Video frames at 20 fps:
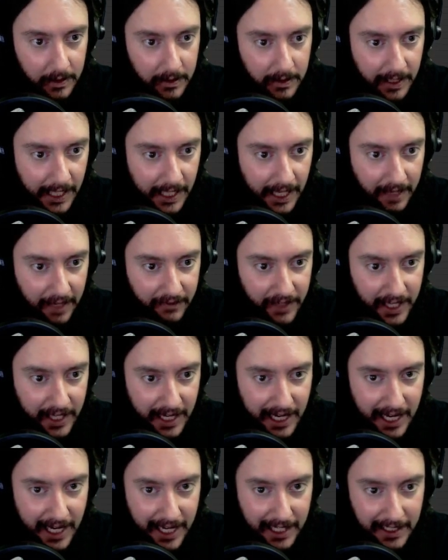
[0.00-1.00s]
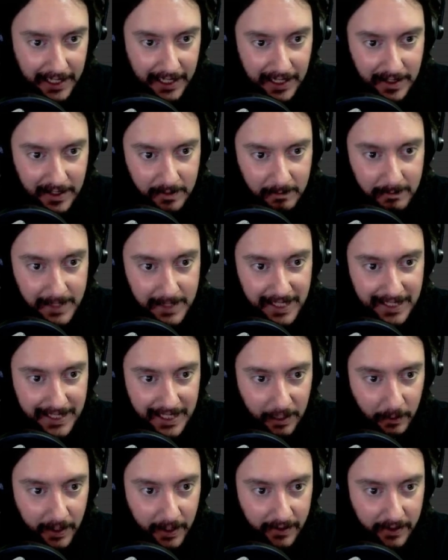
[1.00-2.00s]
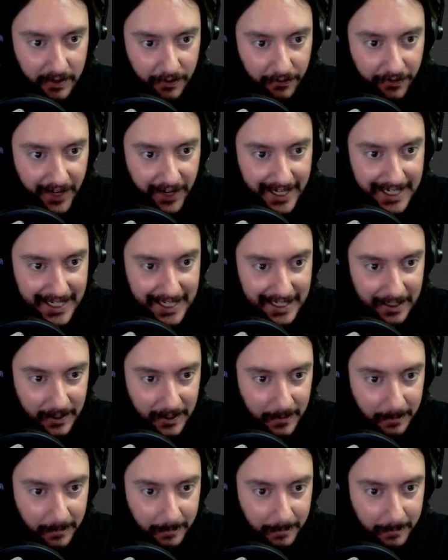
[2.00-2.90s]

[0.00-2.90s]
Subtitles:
The AVI is missing. We have to find it.